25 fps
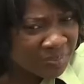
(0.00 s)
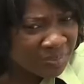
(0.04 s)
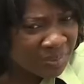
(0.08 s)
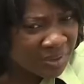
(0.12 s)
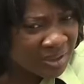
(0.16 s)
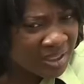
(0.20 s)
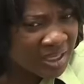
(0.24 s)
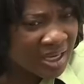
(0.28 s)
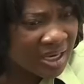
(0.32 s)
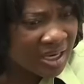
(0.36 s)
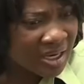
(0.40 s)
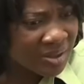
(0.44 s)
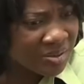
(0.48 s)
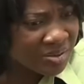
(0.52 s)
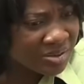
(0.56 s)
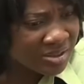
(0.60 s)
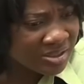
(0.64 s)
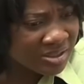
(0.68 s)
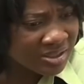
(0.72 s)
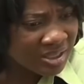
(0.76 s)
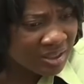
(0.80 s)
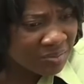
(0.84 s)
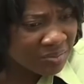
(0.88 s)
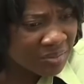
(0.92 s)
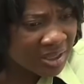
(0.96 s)
but the account
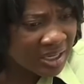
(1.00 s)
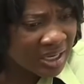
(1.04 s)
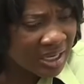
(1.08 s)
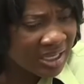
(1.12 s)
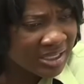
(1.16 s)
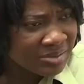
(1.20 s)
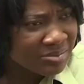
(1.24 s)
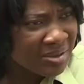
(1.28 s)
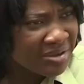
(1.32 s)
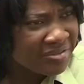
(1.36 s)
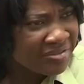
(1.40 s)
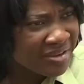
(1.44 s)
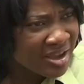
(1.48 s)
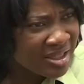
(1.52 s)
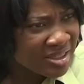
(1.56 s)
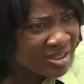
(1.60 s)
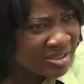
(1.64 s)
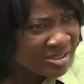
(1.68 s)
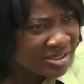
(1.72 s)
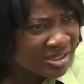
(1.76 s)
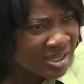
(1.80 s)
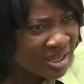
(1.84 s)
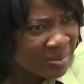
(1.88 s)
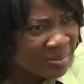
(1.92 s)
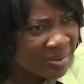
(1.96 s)
statement has my
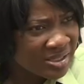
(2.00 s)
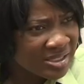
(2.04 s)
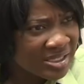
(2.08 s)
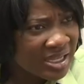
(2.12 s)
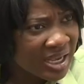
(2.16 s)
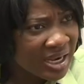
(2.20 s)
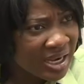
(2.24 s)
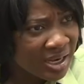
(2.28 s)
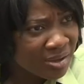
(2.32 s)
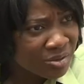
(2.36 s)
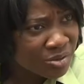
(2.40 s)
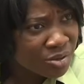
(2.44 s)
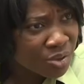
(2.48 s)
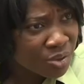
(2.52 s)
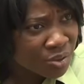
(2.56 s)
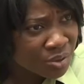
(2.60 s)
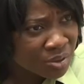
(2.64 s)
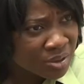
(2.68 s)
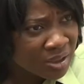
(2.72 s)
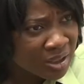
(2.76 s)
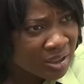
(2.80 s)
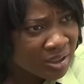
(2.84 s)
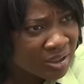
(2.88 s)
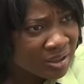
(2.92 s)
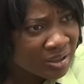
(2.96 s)
father's name as the account
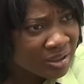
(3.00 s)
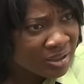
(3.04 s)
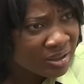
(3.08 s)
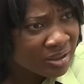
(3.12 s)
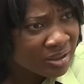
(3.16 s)
holder.